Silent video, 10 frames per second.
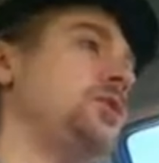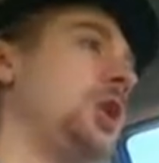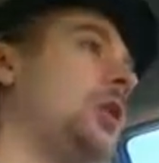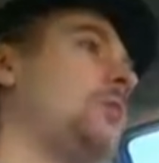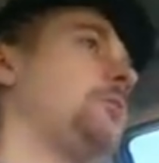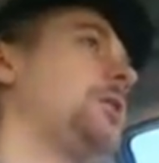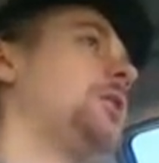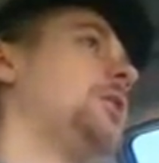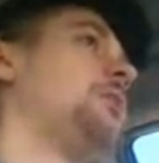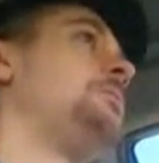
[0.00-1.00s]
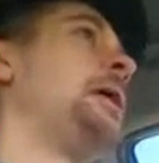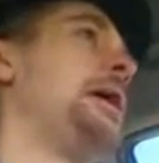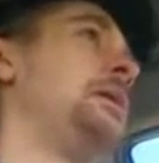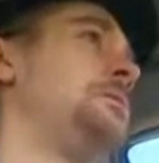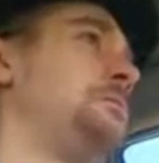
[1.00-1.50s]
So,
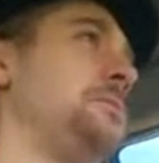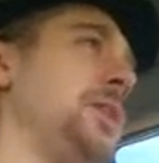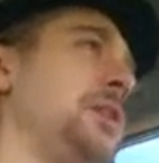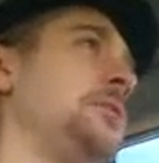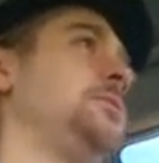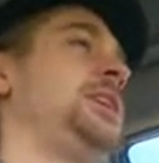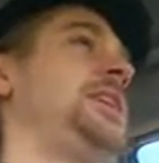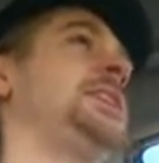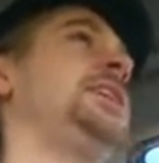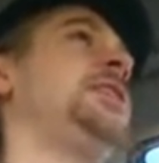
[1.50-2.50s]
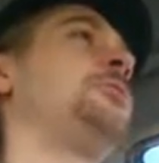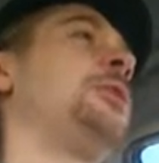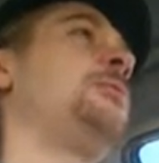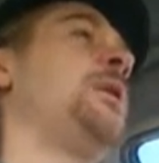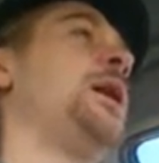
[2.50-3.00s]
while, Destiny Year
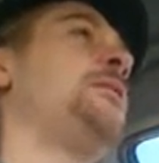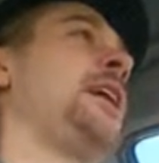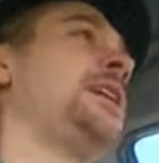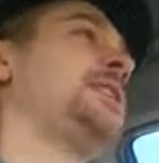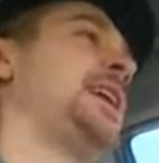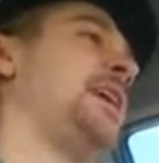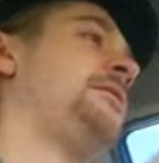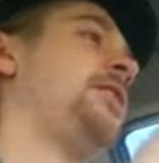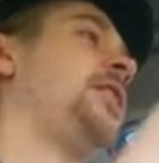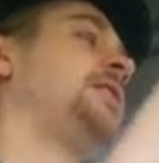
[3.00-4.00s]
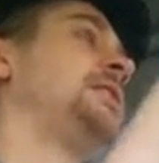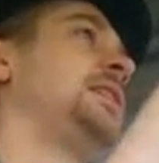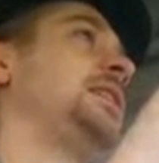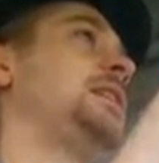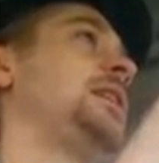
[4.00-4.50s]
1 may have had its caveats
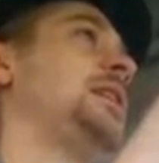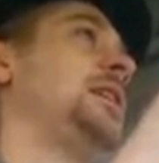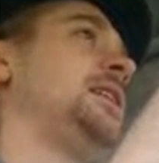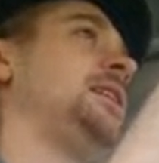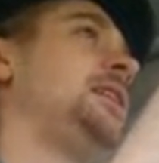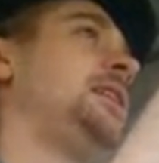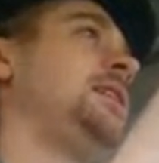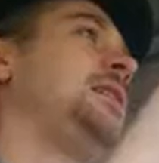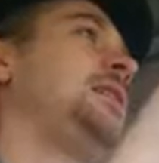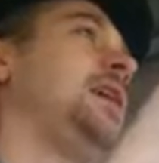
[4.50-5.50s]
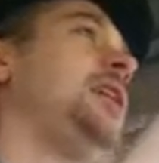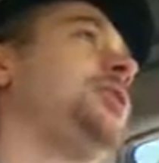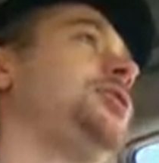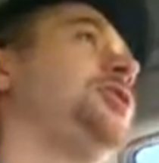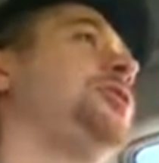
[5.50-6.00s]
and the
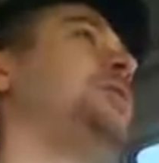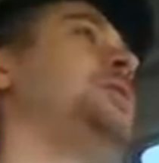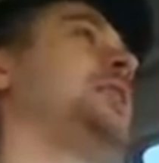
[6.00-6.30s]
issues